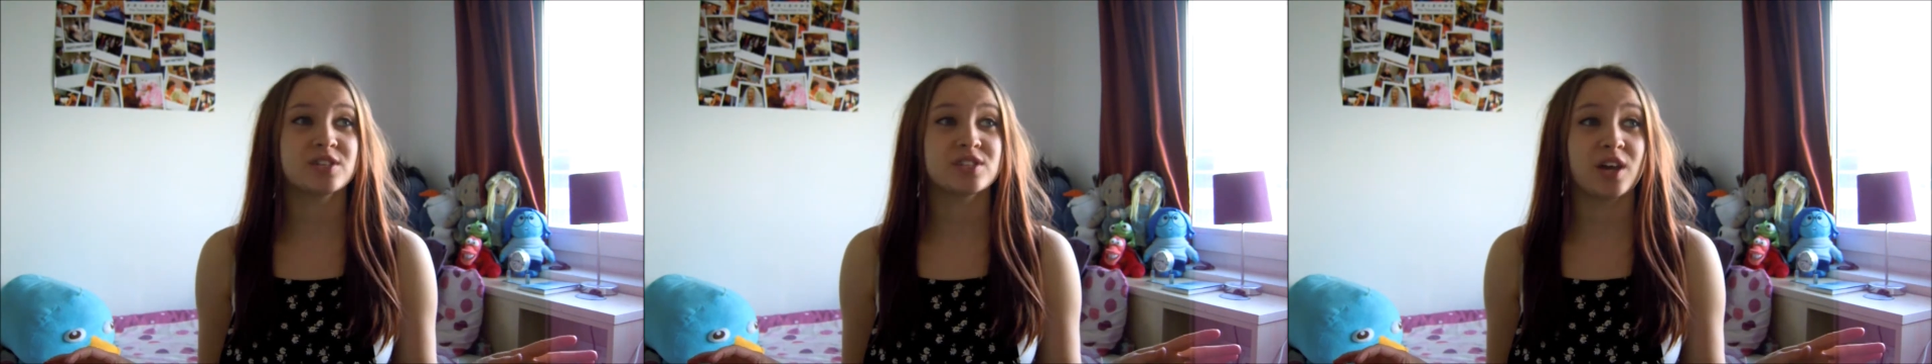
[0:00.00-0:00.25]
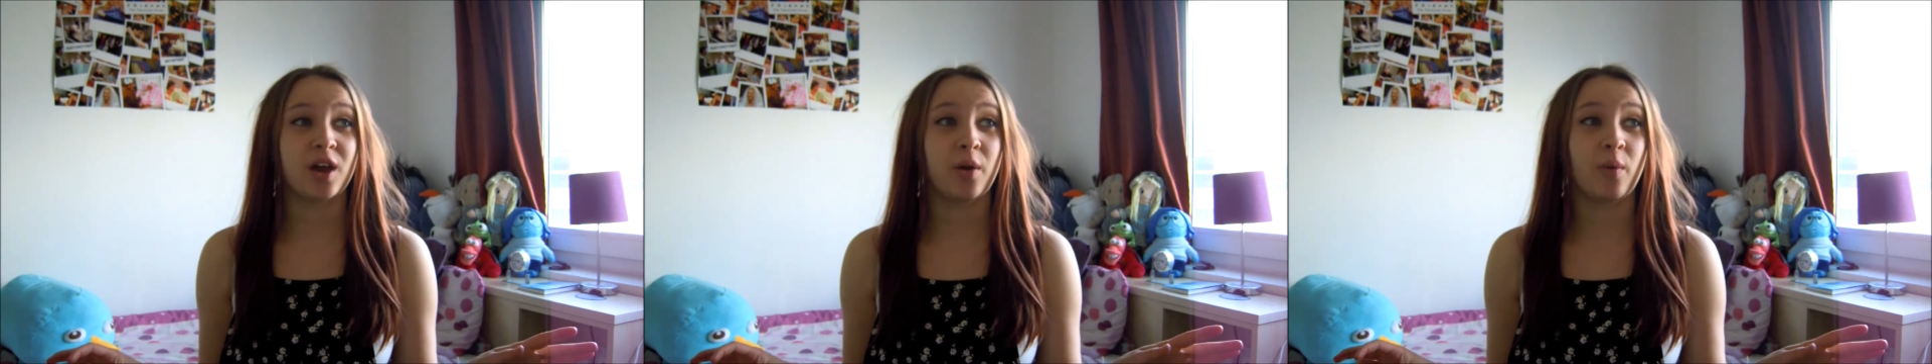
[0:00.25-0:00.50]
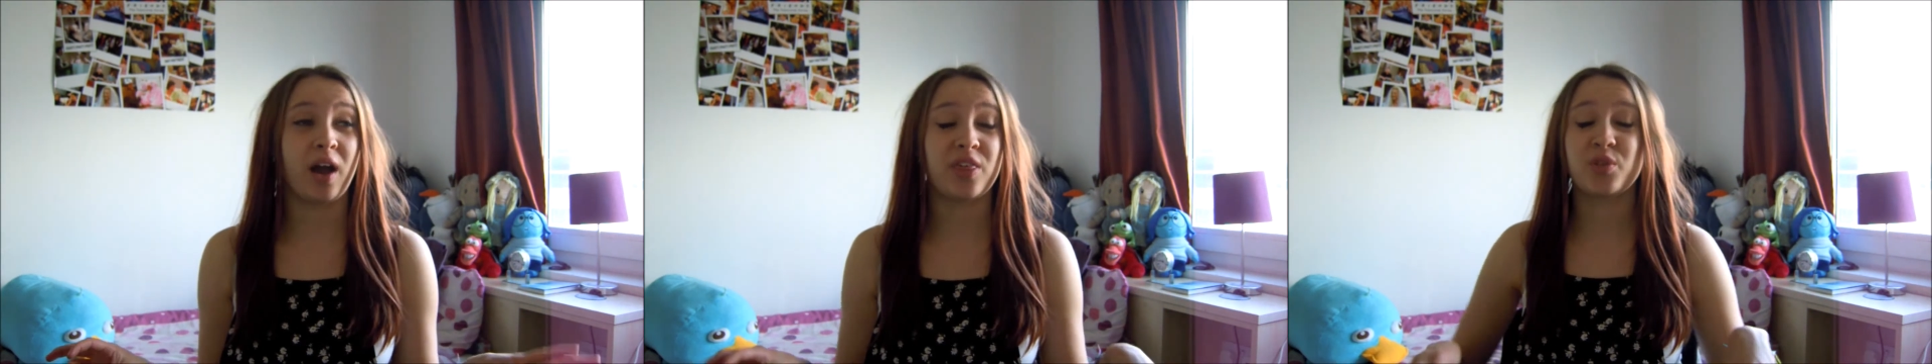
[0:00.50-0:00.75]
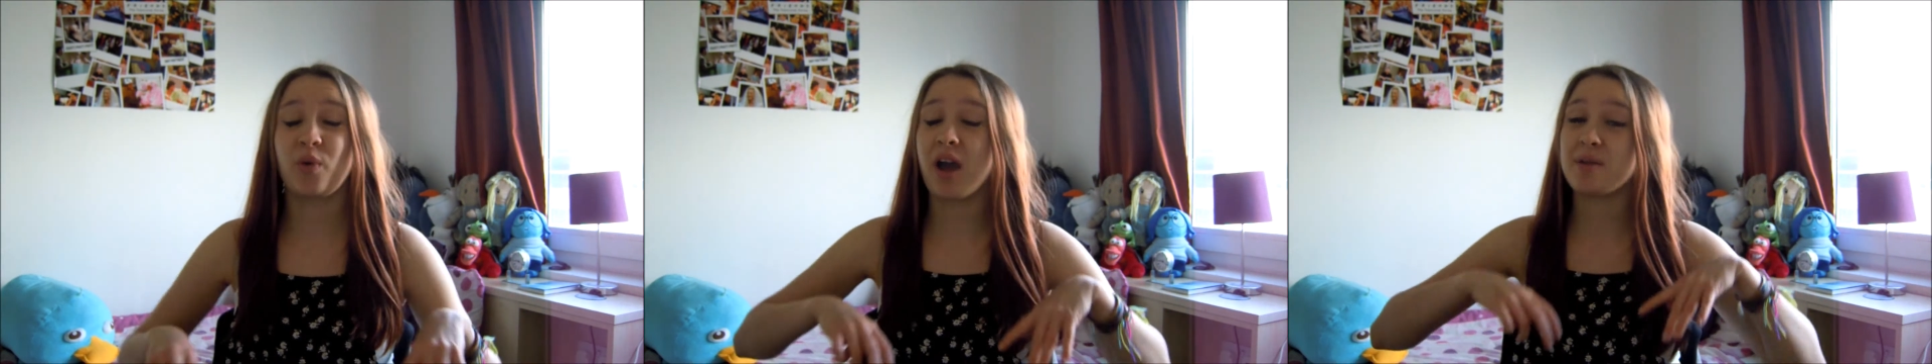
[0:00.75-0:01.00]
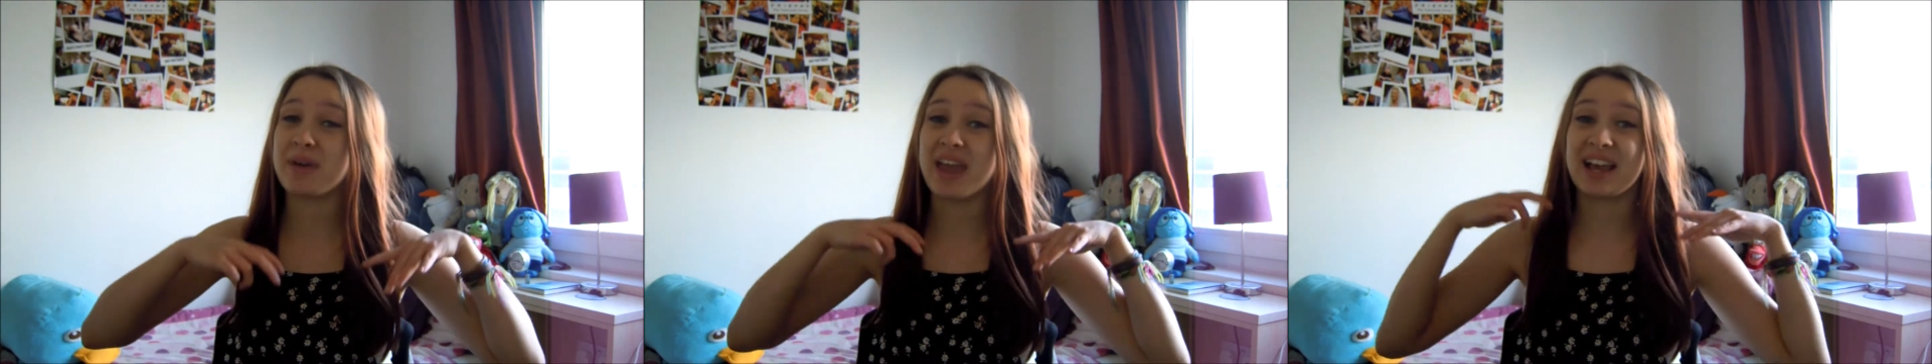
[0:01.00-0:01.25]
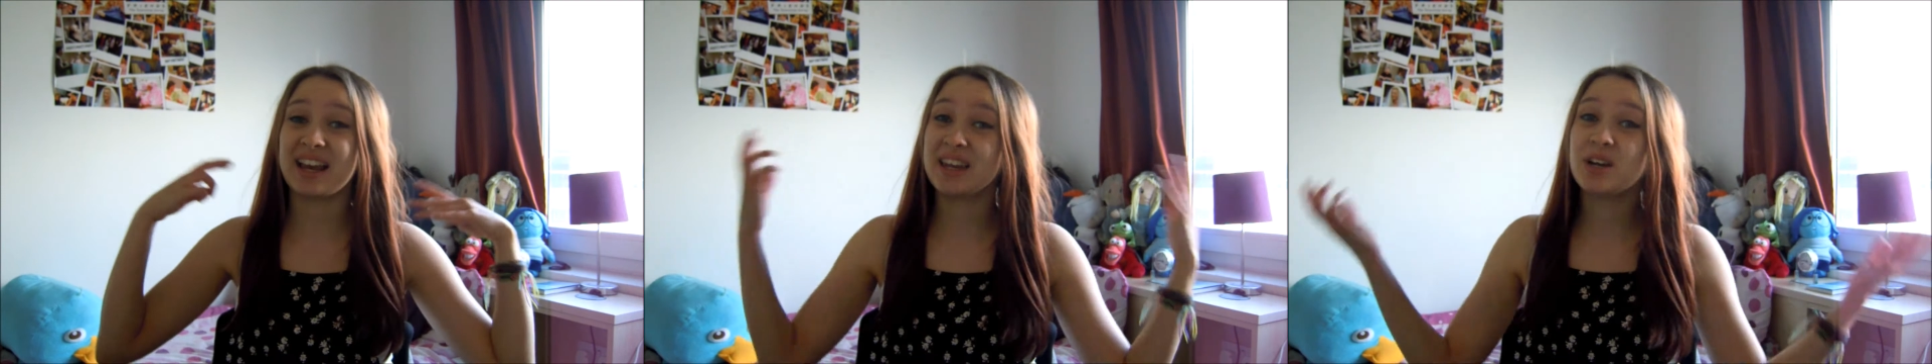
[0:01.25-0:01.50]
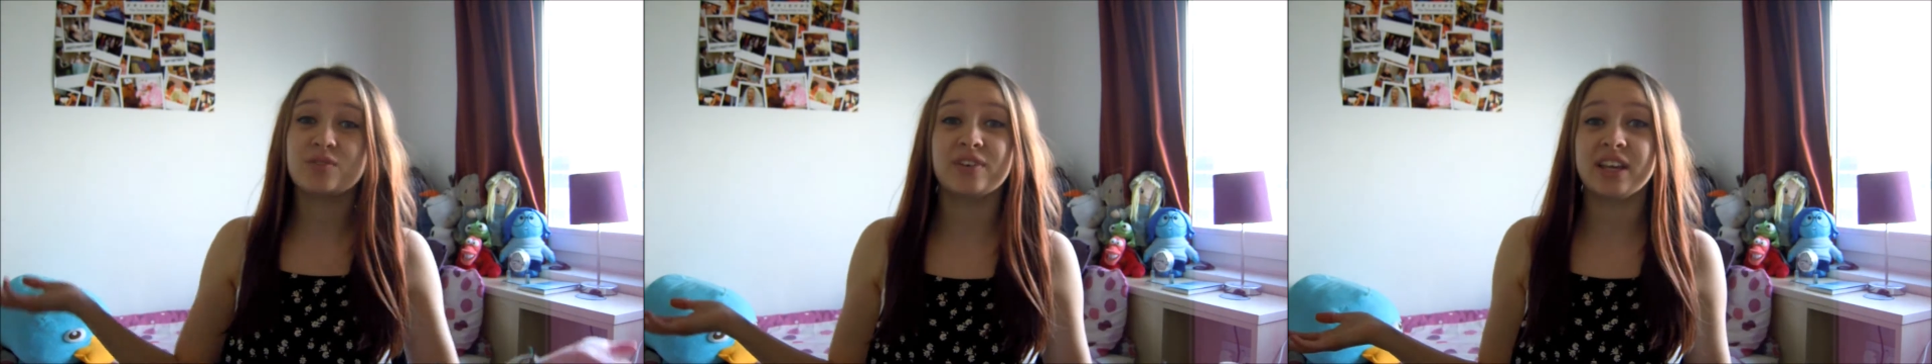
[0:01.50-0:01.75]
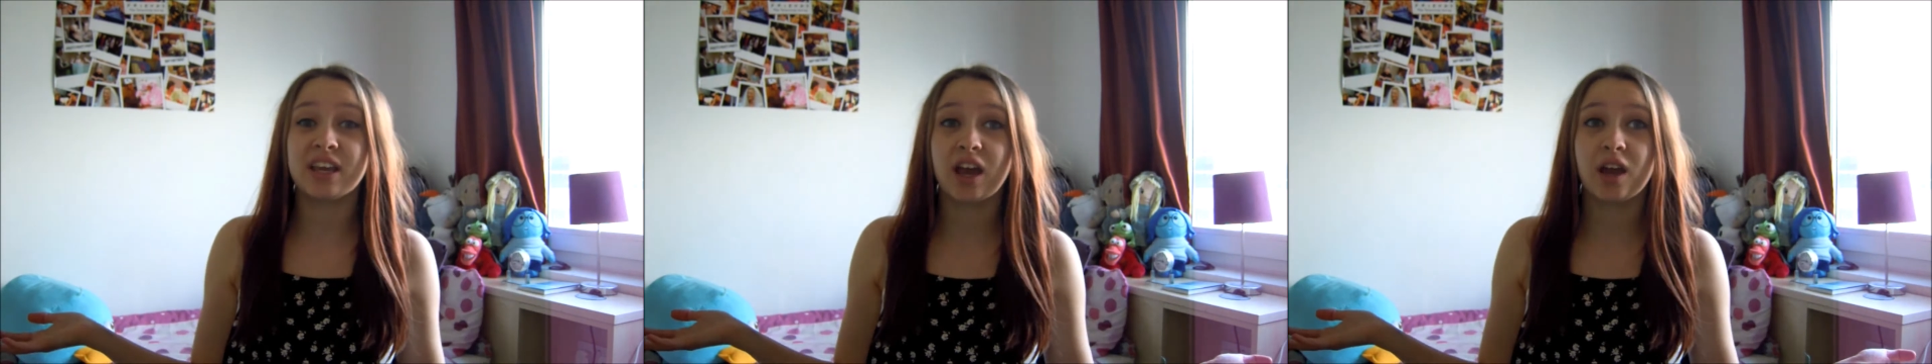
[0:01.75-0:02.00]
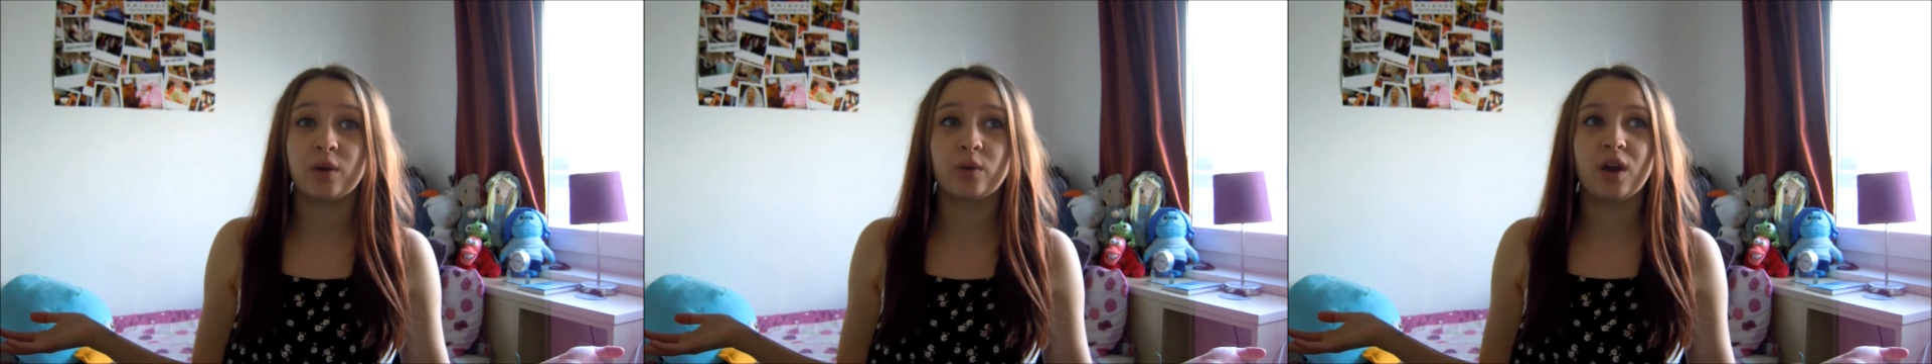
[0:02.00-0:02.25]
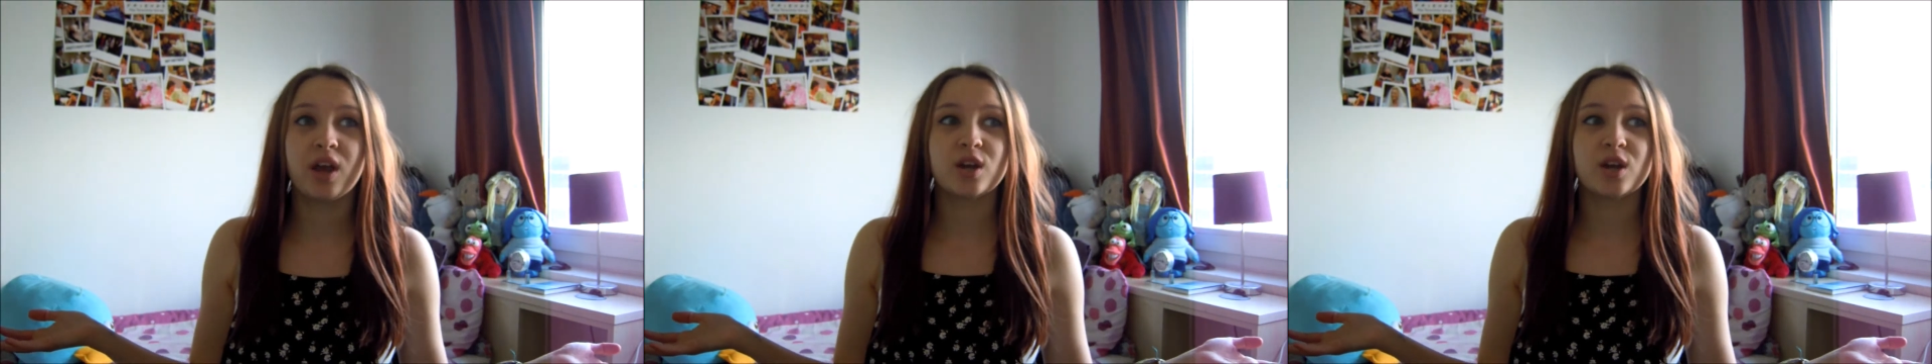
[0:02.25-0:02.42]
So I thought I'd make a little video